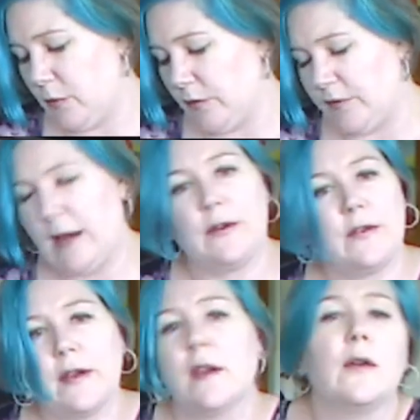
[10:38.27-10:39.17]

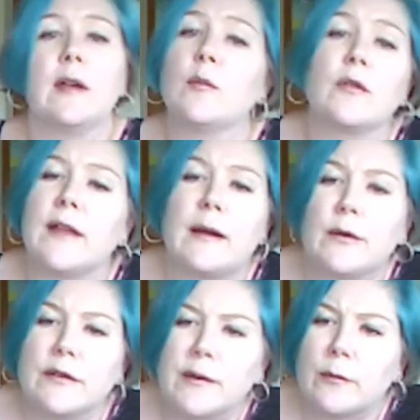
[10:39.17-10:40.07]
flowers. I can go get more
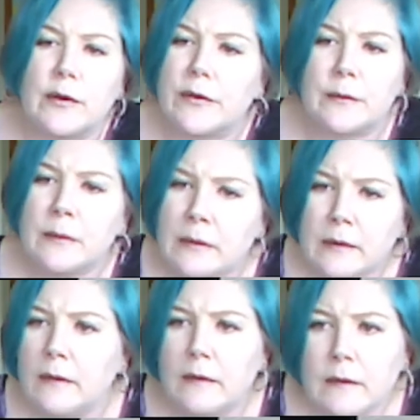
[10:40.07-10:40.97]
flowers if I want to.
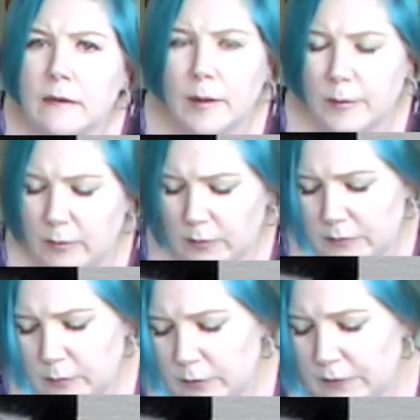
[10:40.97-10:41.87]
I mean,
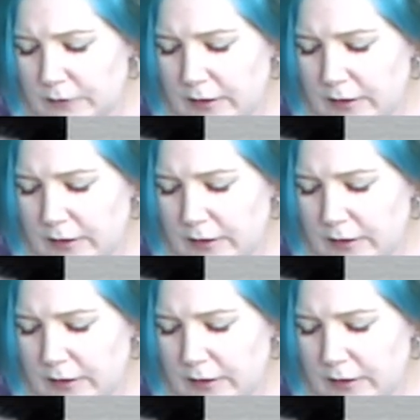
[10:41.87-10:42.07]
what's the worst that's gonna